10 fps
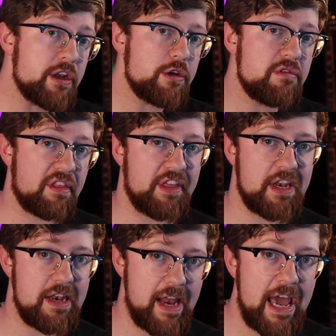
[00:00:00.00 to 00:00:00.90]
we can use
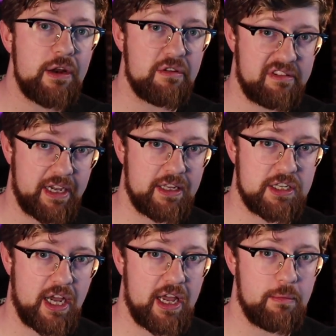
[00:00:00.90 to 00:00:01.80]
the
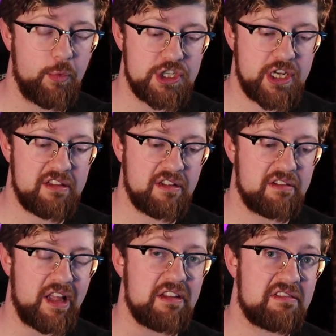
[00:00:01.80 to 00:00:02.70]
nanosecond time, which gets us